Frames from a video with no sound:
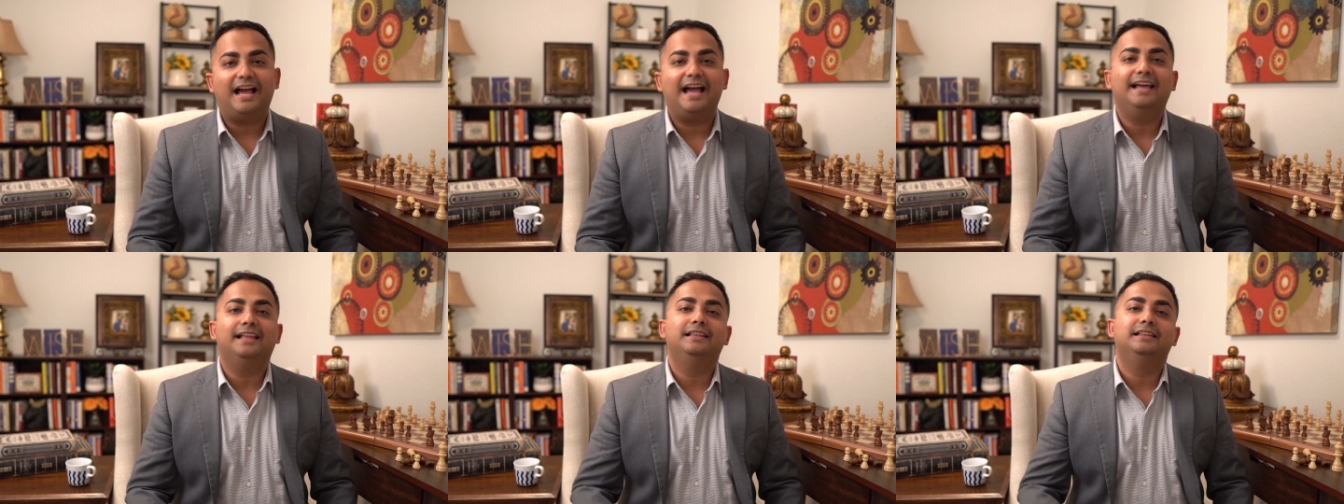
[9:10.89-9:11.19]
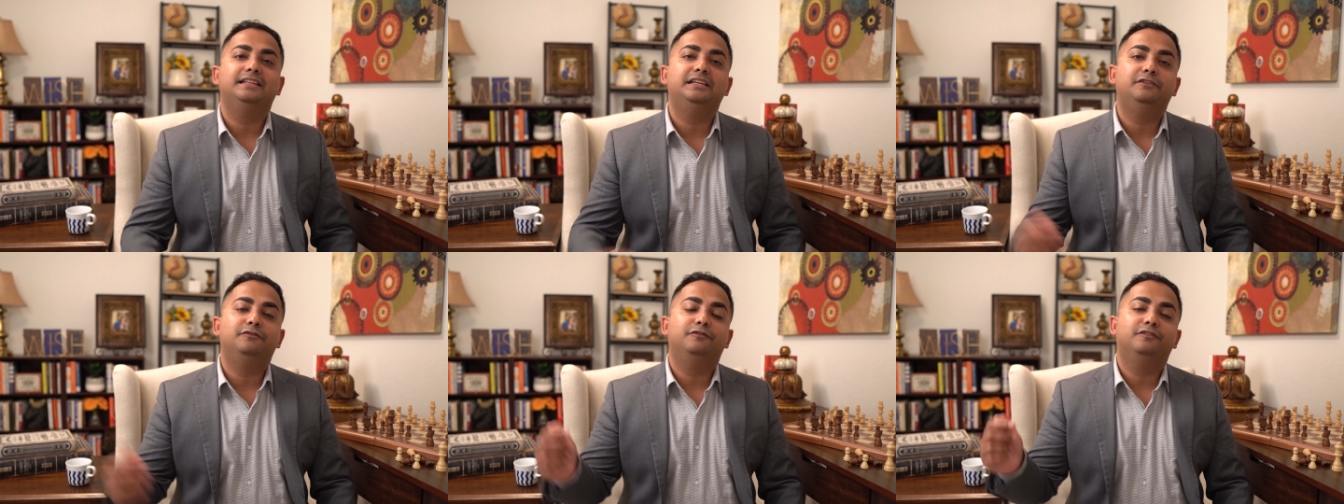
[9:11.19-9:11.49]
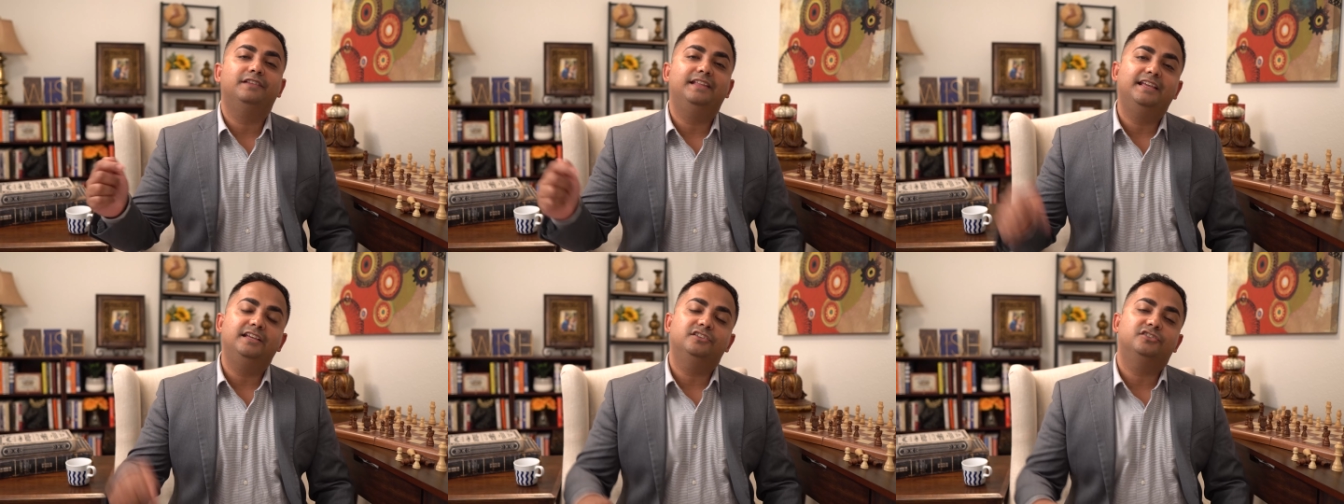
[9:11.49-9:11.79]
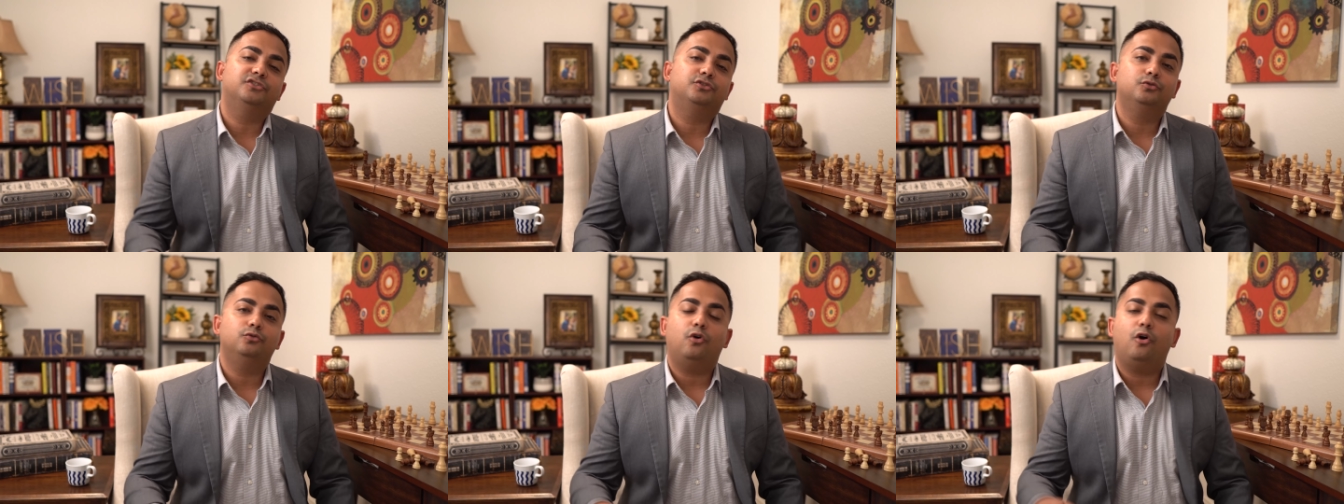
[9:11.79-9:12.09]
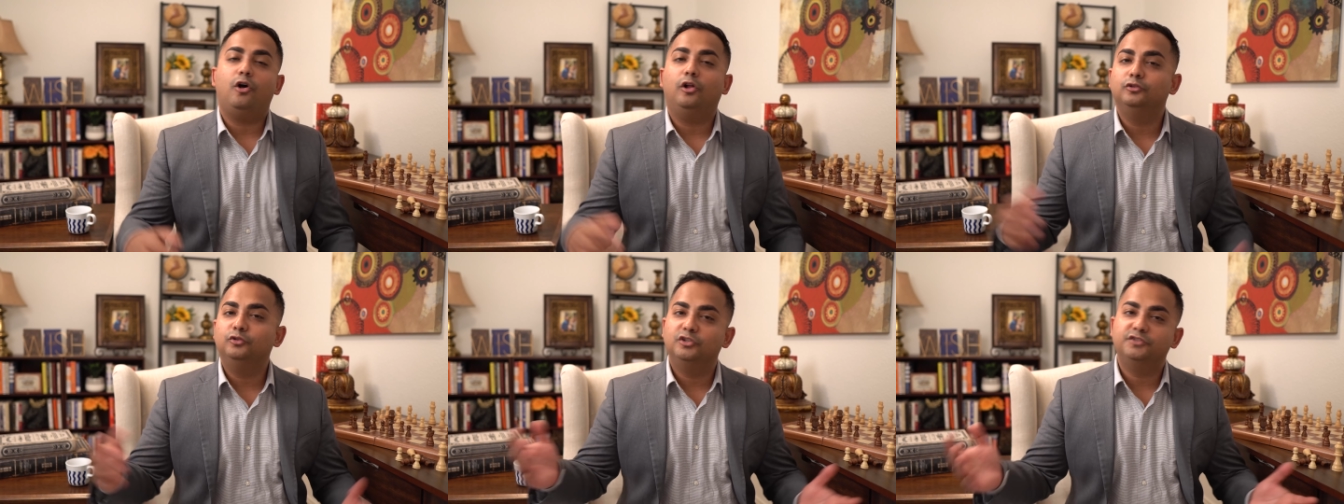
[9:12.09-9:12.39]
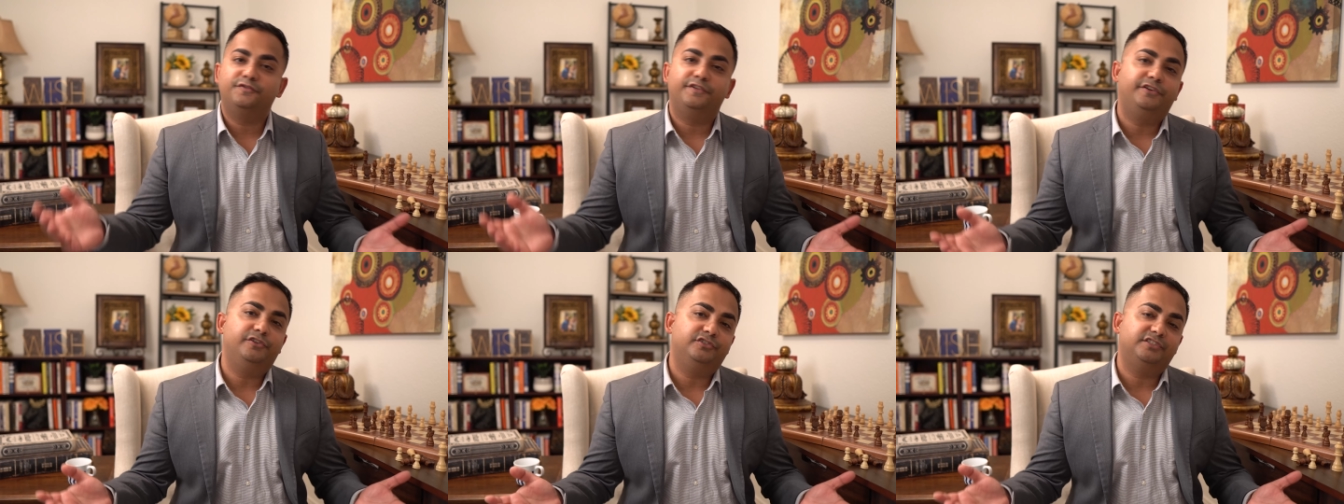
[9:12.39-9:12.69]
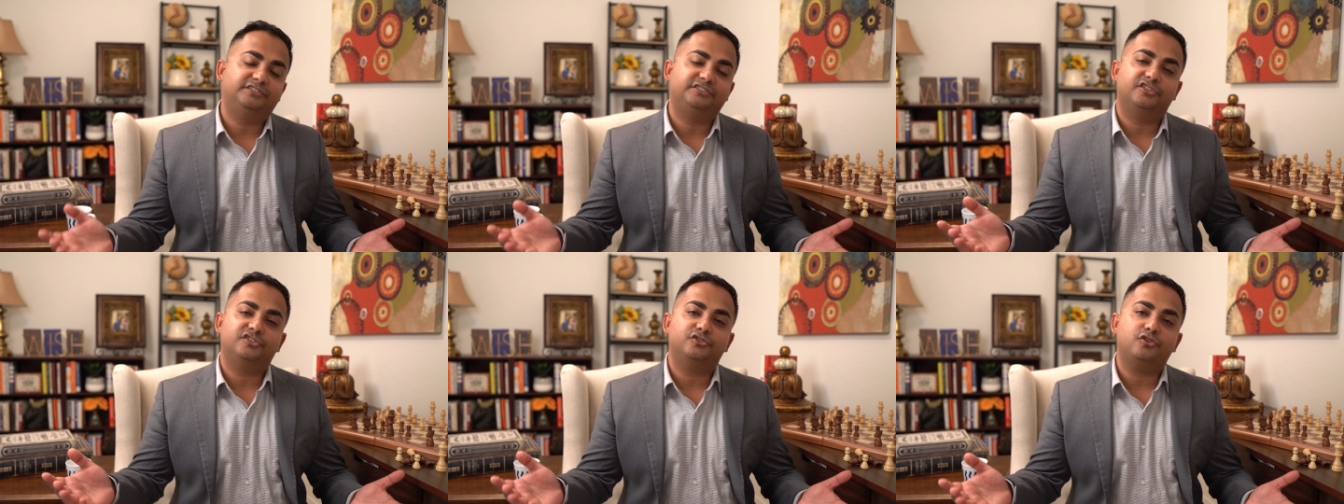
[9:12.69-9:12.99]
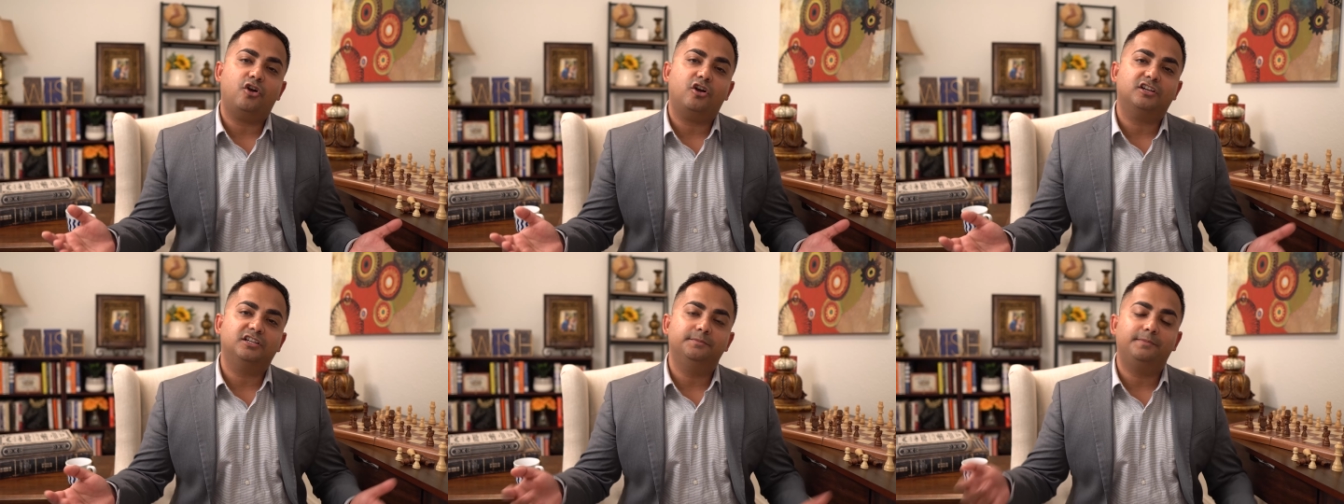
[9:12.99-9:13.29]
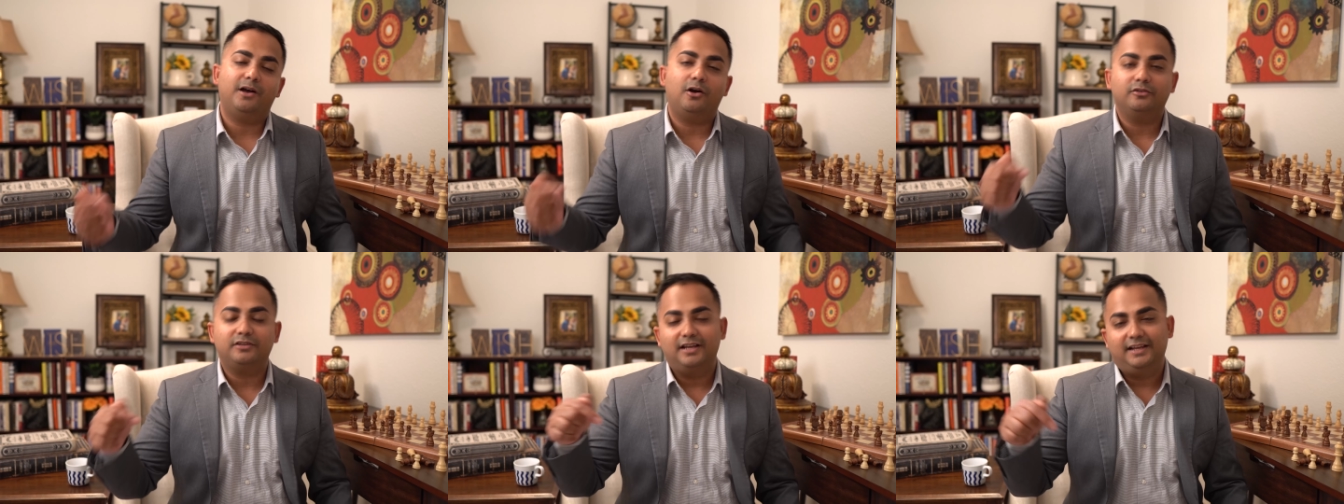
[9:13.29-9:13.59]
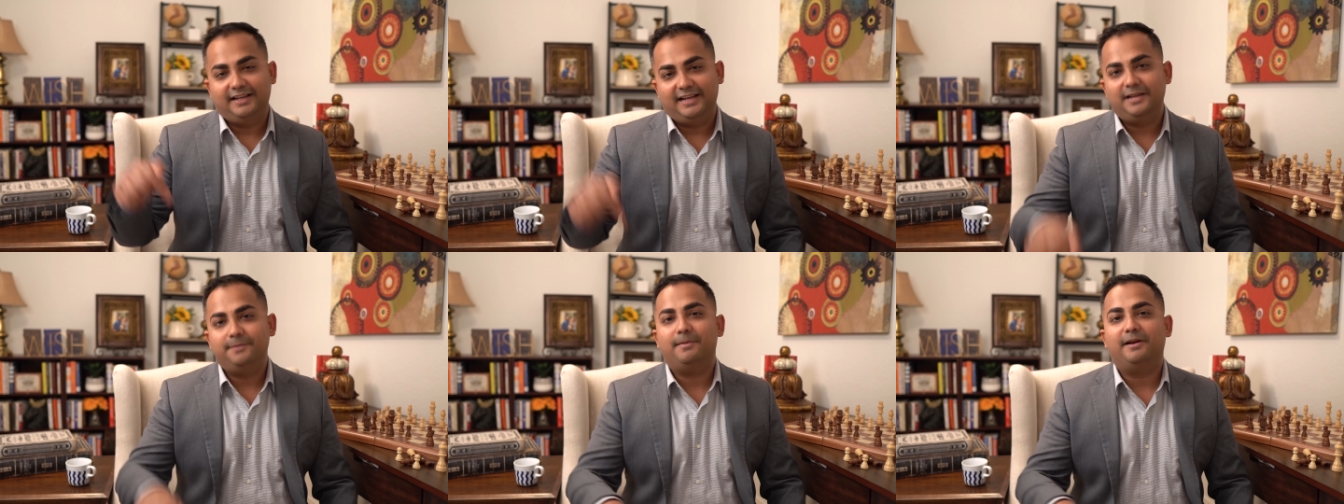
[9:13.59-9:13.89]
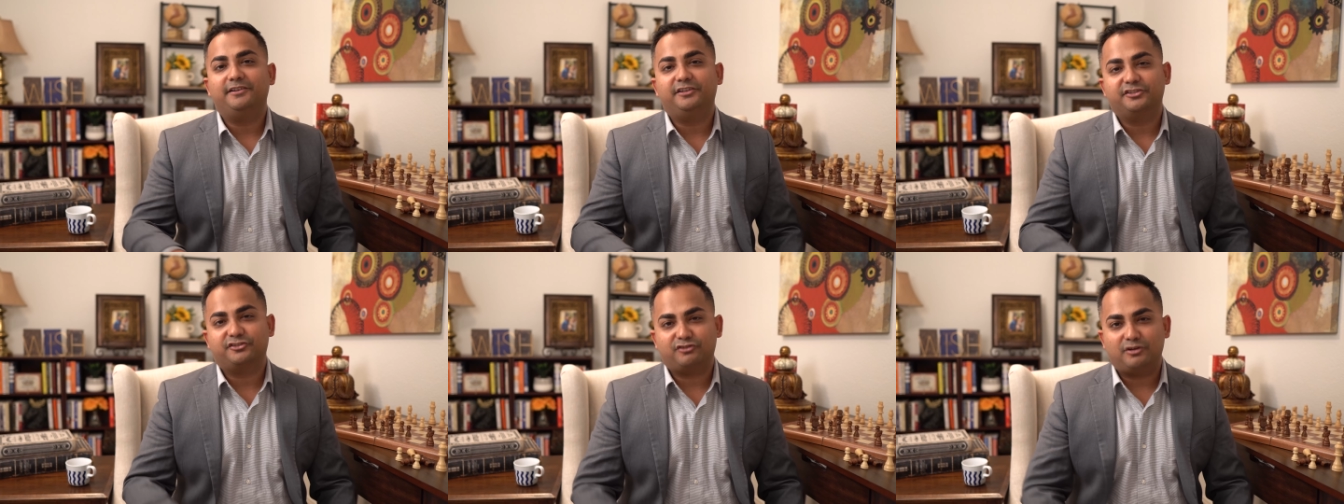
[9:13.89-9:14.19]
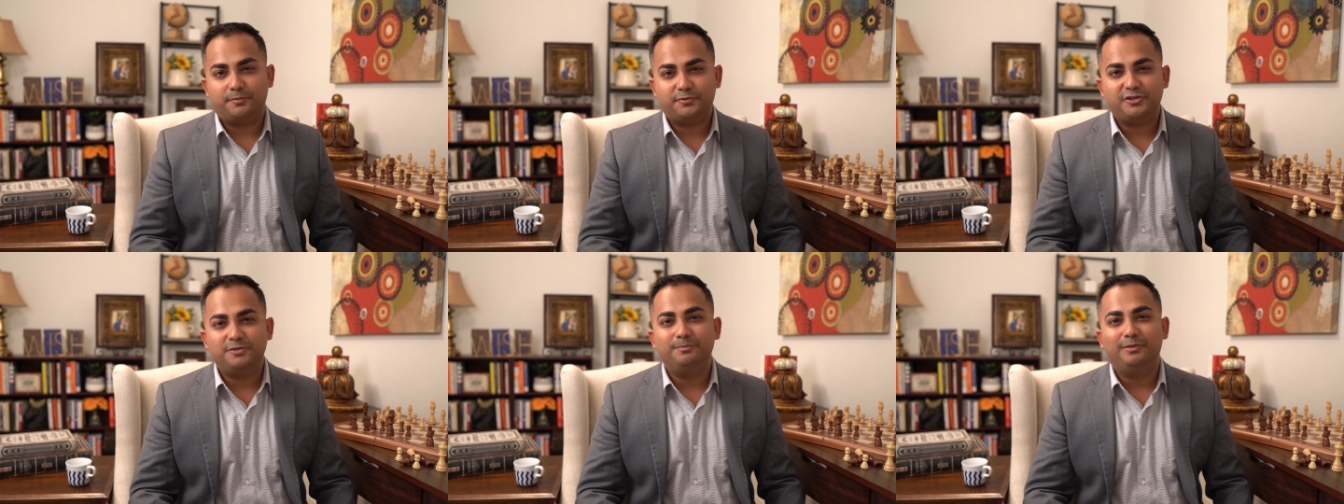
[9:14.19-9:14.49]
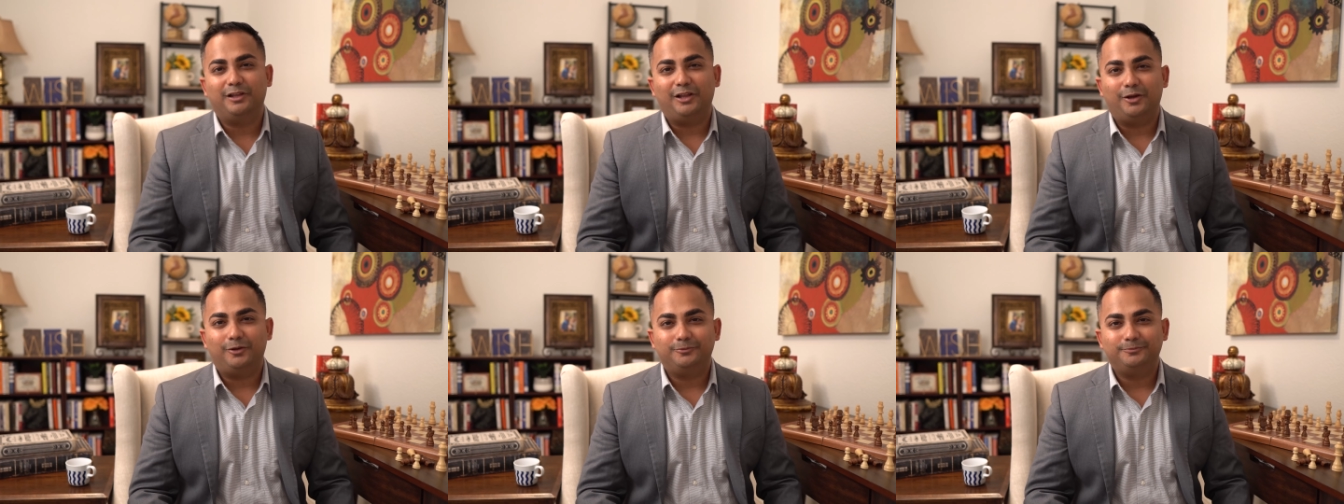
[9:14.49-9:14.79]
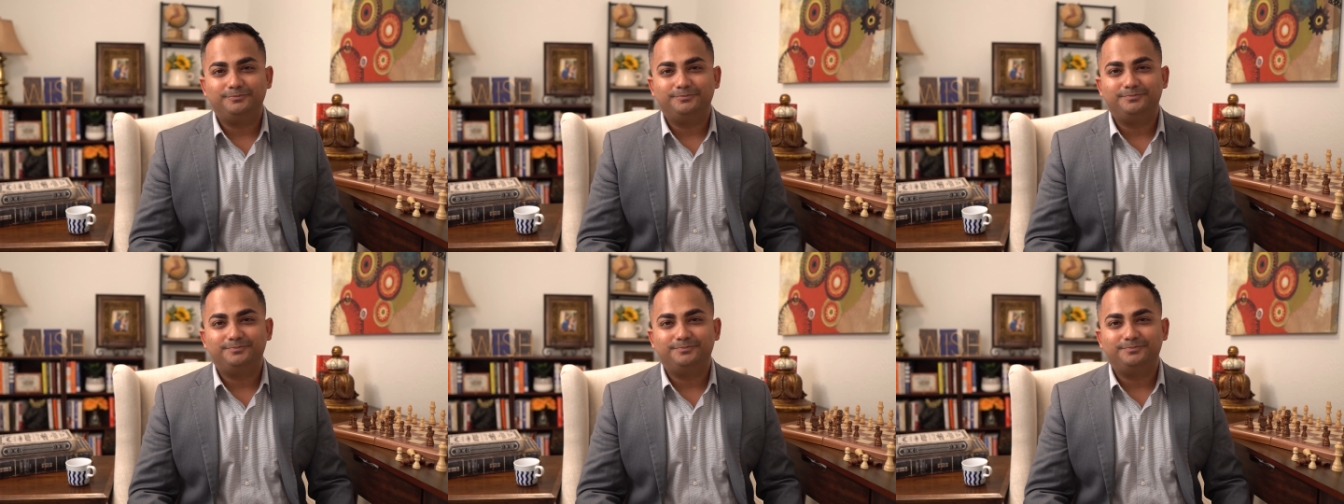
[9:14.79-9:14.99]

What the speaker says: I'll leave links to all those videos I just talked about in my description below.